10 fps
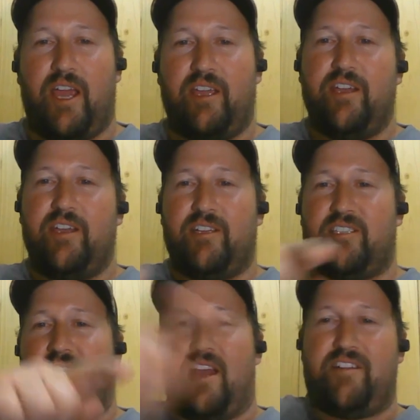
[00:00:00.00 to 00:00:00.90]
it's
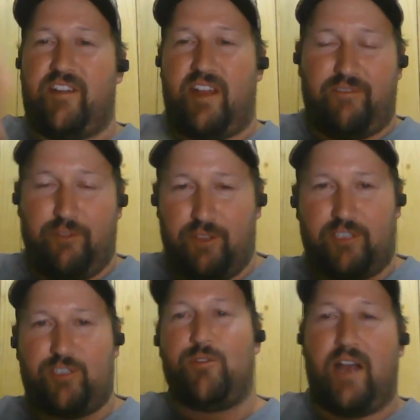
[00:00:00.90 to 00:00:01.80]
100 rand for this,
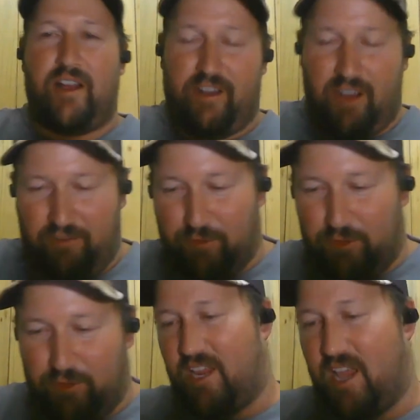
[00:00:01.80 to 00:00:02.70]
200 rand for
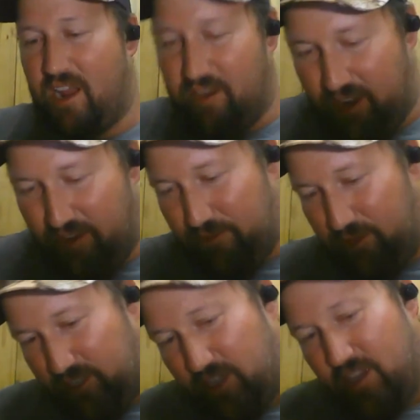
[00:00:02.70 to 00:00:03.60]
this, 300 rand for
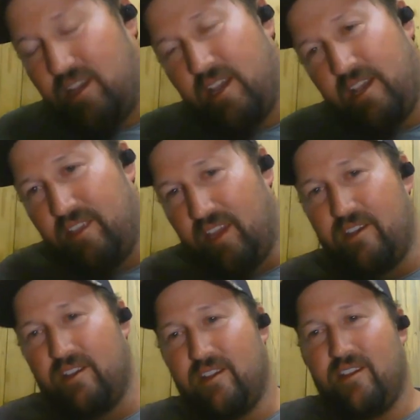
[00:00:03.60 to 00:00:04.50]
this, and
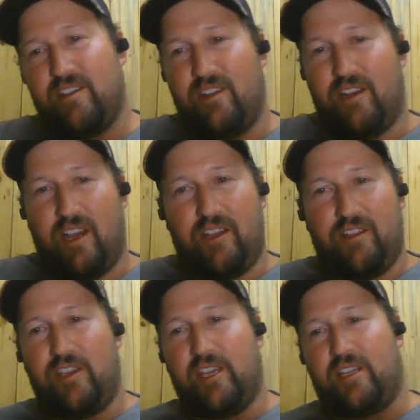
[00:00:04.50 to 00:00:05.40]
then
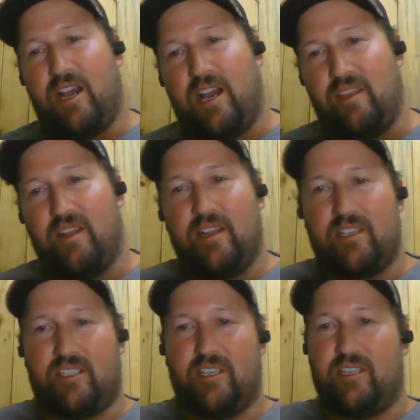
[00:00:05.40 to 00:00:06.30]
you get down the
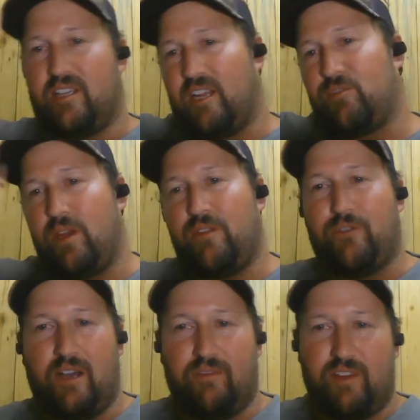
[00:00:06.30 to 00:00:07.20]
list and it's like
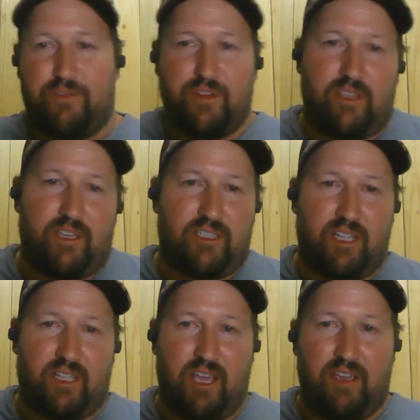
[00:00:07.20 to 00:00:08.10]
25 different things
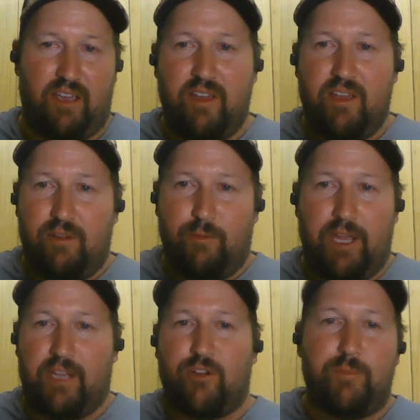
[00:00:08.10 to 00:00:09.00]
that they've. Where
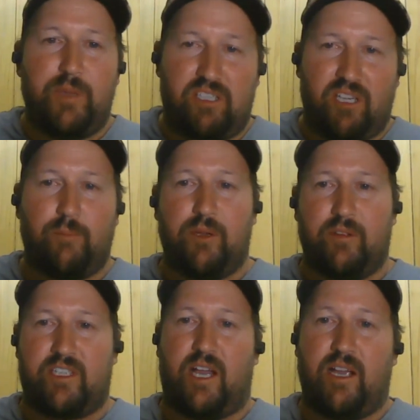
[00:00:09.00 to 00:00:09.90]
it could be simple.
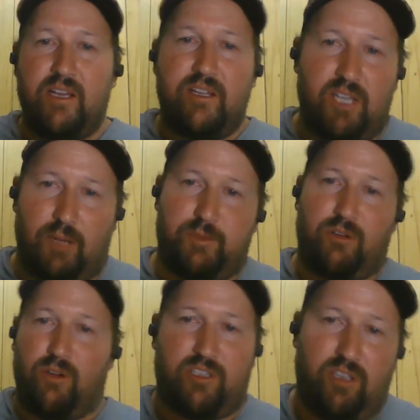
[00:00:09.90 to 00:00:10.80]
It's like, chaps, it
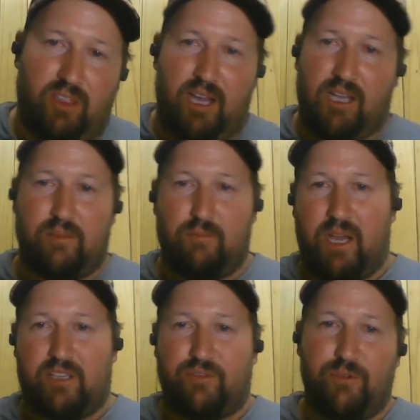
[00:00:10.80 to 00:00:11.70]
costs you
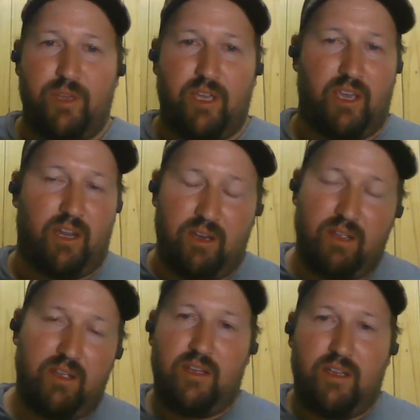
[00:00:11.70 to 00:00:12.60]
$1,000 for the weekend,
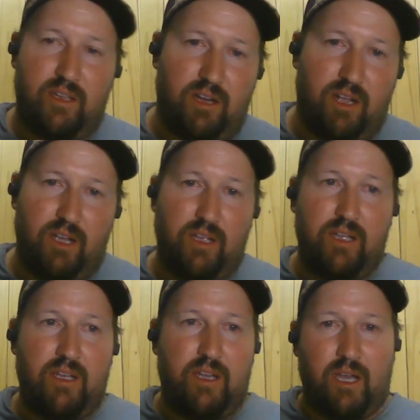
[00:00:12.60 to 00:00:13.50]
you know.
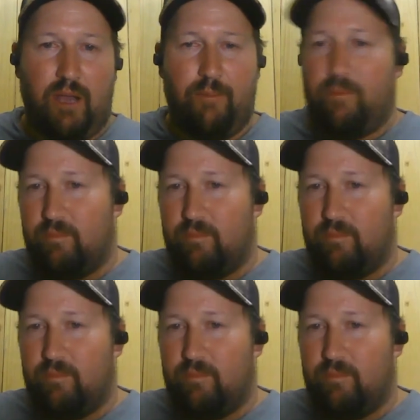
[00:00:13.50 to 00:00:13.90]
Um,